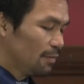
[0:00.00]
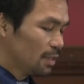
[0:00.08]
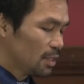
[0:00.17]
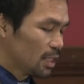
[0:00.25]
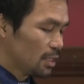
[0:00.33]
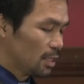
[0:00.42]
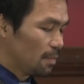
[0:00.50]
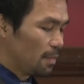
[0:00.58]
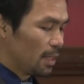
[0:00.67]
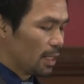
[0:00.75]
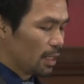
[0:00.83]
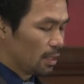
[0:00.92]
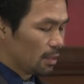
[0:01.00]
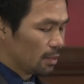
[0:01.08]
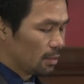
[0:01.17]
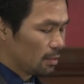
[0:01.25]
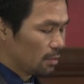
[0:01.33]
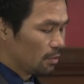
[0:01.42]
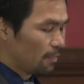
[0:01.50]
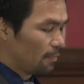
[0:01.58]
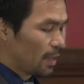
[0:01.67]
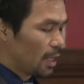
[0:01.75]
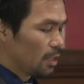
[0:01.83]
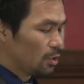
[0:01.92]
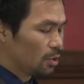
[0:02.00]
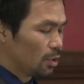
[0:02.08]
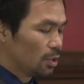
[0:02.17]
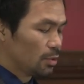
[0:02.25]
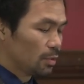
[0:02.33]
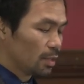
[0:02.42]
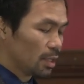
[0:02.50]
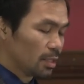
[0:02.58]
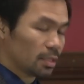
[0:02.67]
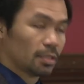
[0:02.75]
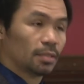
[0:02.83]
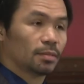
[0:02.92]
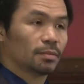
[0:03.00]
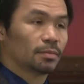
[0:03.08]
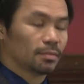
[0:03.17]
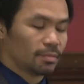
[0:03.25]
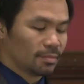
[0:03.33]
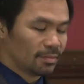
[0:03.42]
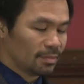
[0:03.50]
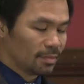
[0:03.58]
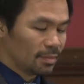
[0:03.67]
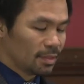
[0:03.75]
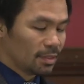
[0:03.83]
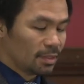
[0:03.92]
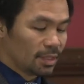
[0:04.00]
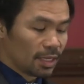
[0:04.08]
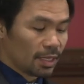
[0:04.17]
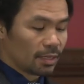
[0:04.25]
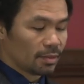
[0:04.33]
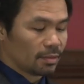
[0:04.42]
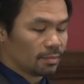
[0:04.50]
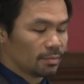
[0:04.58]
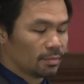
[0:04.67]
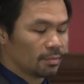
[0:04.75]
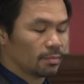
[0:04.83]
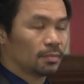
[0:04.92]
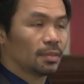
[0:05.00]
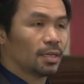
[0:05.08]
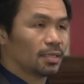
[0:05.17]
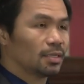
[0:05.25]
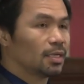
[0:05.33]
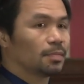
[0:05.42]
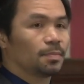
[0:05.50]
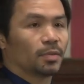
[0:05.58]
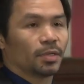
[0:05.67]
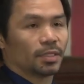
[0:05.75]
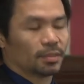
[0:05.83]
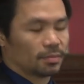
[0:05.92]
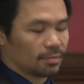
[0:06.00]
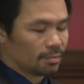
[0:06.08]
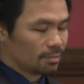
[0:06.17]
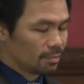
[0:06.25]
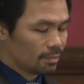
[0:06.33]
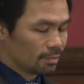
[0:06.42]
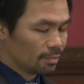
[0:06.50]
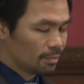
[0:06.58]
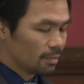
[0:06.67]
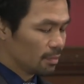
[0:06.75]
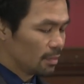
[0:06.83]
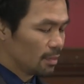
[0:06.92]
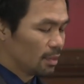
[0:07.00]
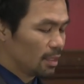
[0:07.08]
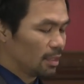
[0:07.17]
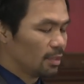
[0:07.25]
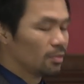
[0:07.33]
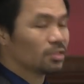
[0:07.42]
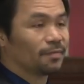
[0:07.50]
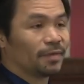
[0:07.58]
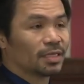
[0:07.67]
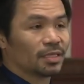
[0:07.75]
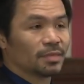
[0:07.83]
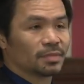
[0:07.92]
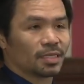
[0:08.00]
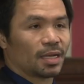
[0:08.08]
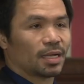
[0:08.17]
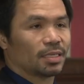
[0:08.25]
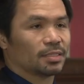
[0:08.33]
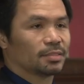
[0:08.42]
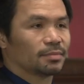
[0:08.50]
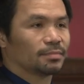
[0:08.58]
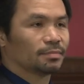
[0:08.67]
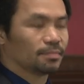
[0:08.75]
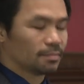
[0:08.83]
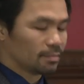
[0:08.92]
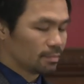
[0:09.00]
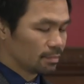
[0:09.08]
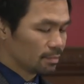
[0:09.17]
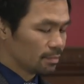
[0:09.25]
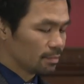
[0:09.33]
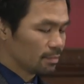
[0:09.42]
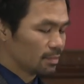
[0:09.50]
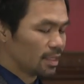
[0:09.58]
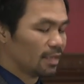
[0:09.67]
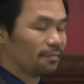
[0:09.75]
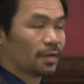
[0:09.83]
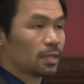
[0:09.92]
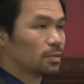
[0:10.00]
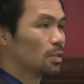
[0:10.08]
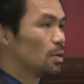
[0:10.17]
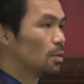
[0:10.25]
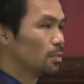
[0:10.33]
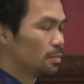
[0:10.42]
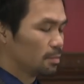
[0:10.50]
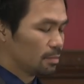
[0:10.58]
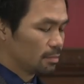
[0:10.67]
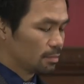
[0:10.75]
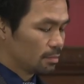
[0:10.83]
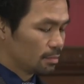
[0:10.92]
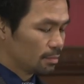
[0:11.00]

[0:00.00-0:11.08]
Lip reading: even just in play, to find joy together. There, at that point, in those victims' eyes, I found hope.